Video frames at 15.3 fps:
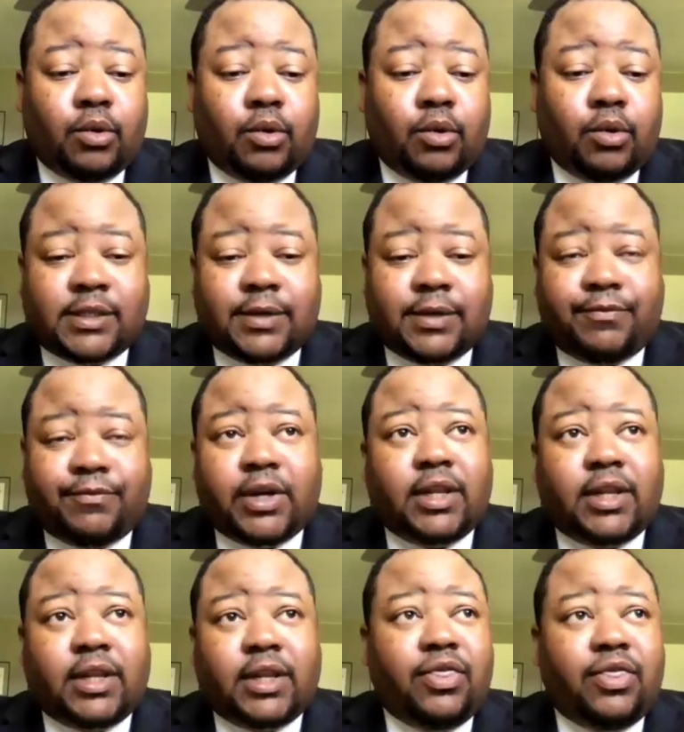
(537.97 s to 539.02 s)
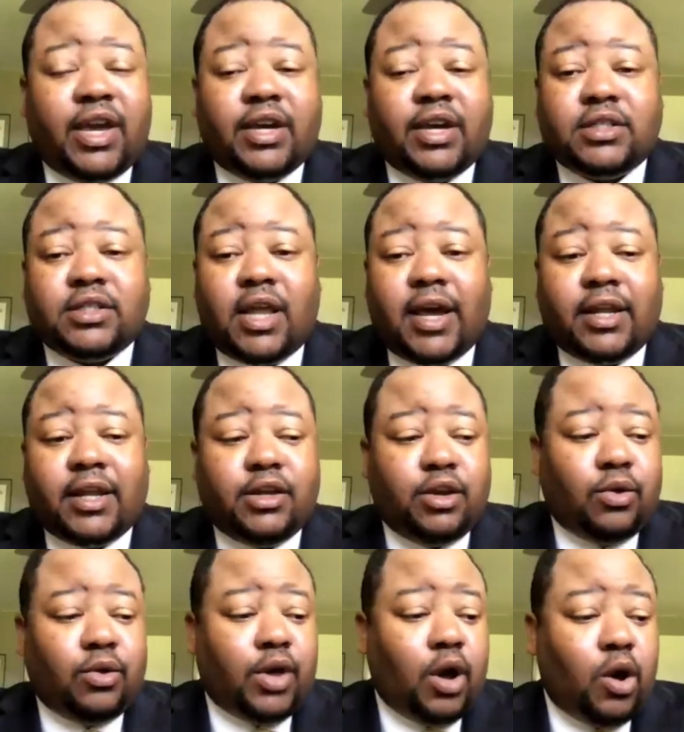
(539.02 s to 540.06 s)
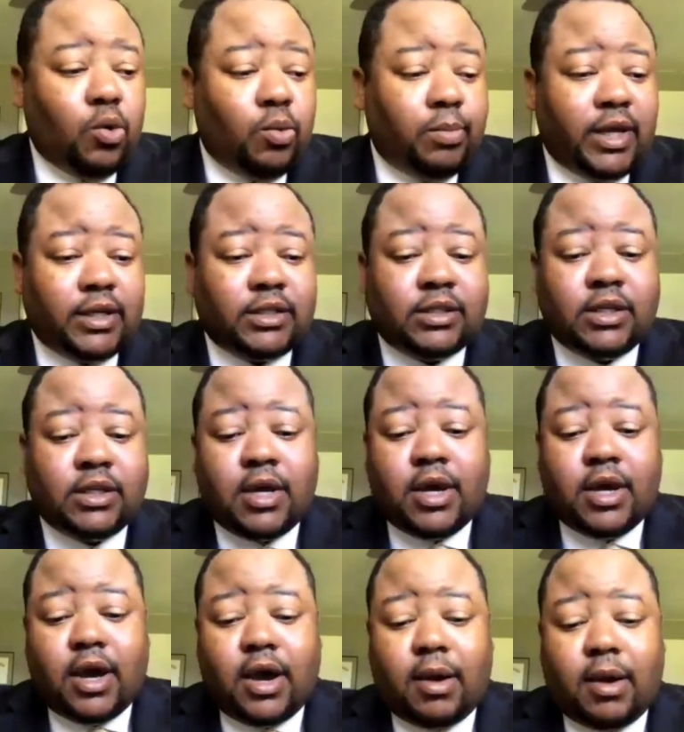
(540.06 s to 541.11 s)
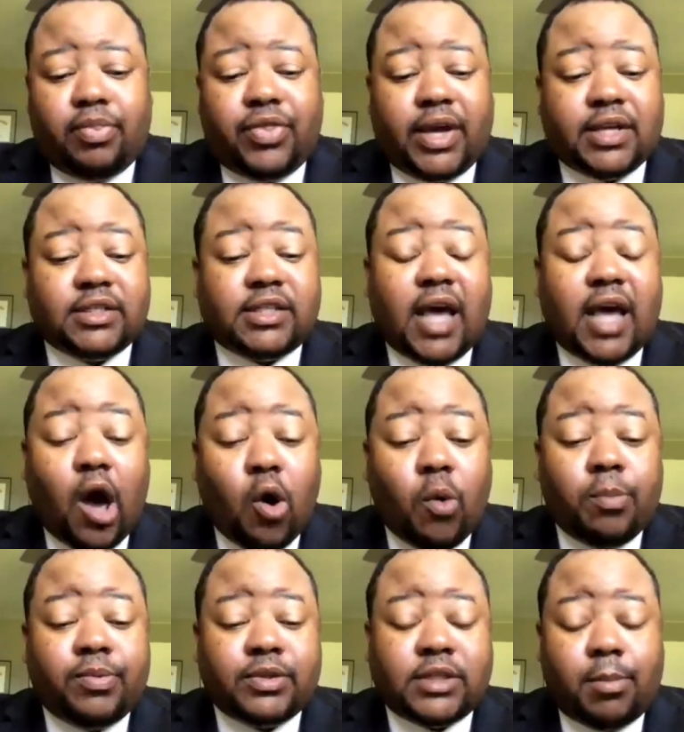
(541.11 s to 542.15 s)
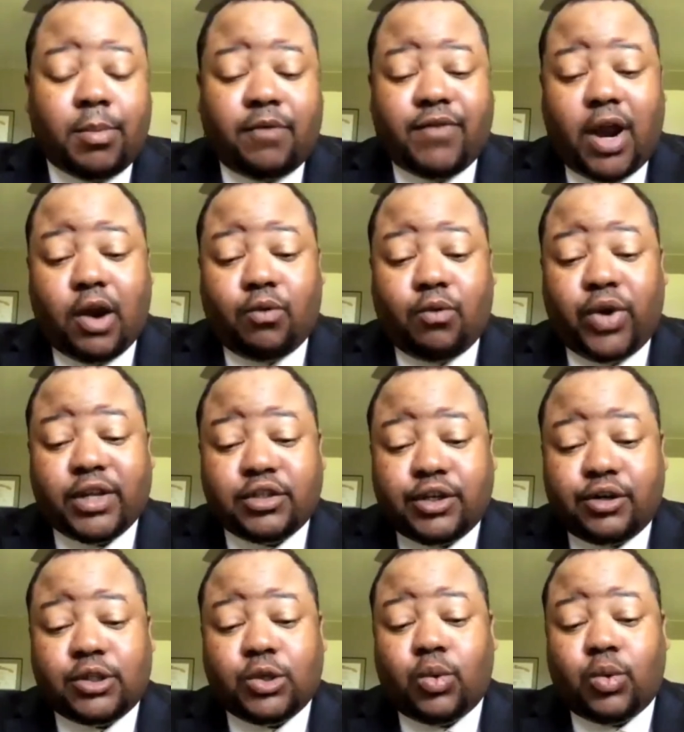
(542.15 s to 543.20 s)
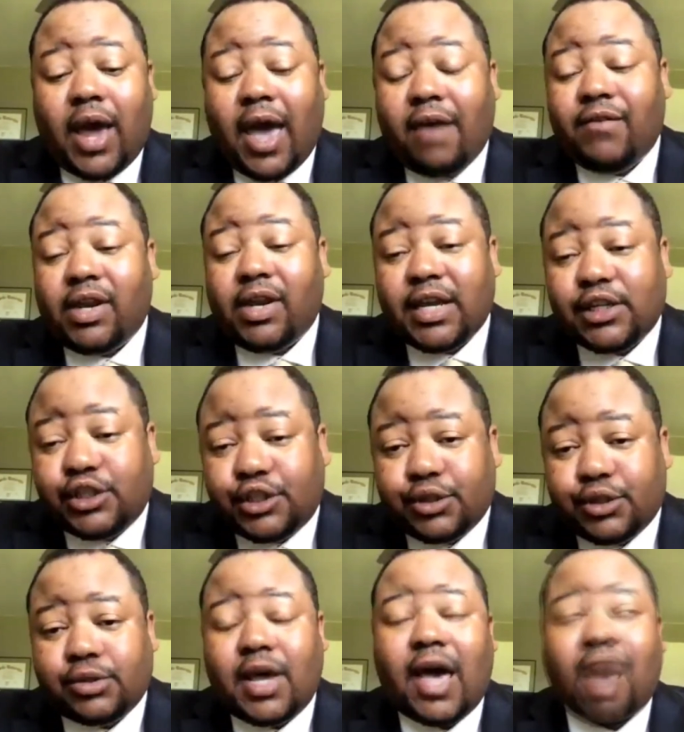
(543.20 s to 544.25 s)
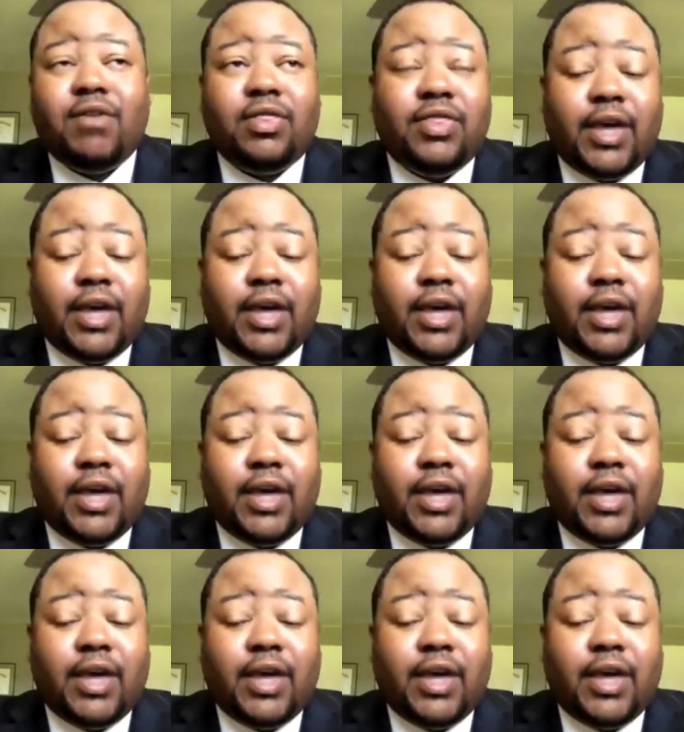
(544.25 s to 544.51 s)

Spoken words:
Specifically things like the homeless, things to help some of our renters who are having issues, having them